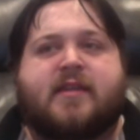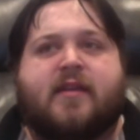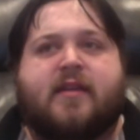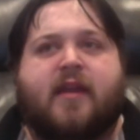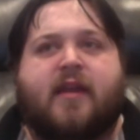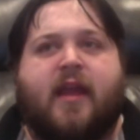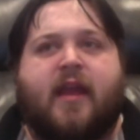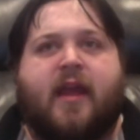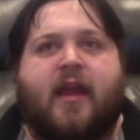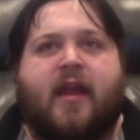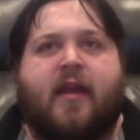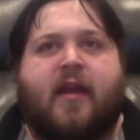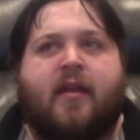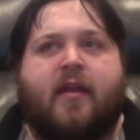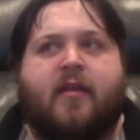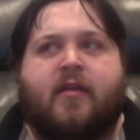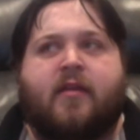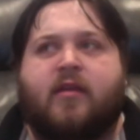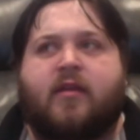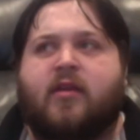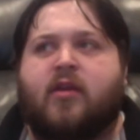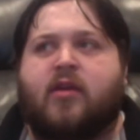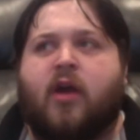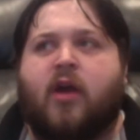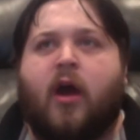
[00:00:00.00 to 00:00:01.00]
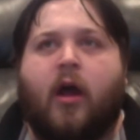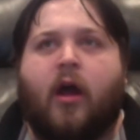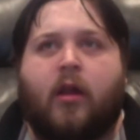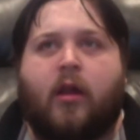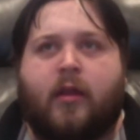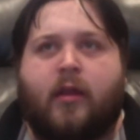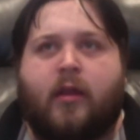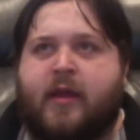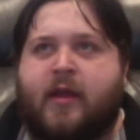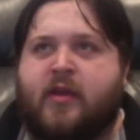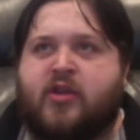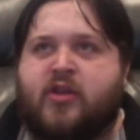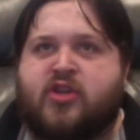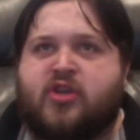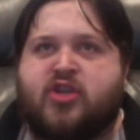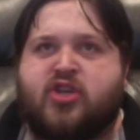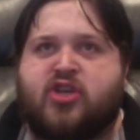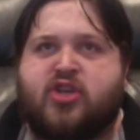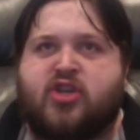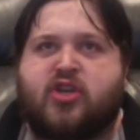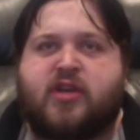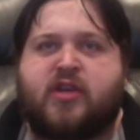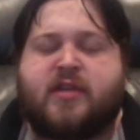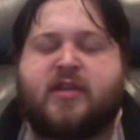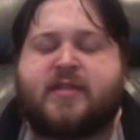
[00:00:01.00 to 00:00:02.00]
in
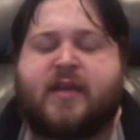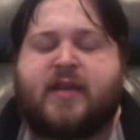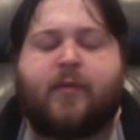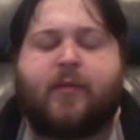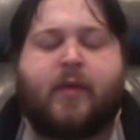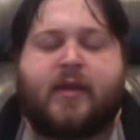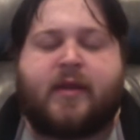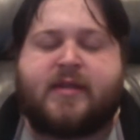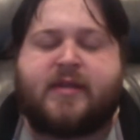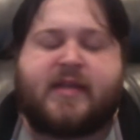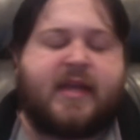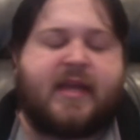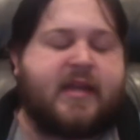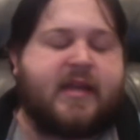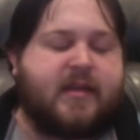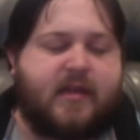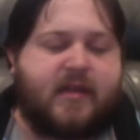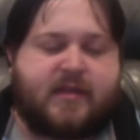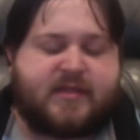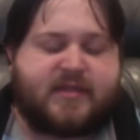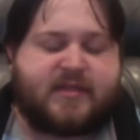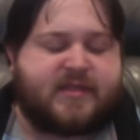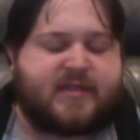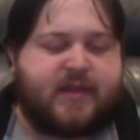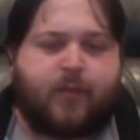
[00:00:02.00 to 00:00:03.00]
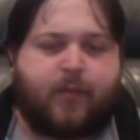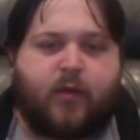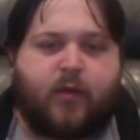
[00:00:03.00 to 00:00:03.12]
college, because I wanted to get somewhere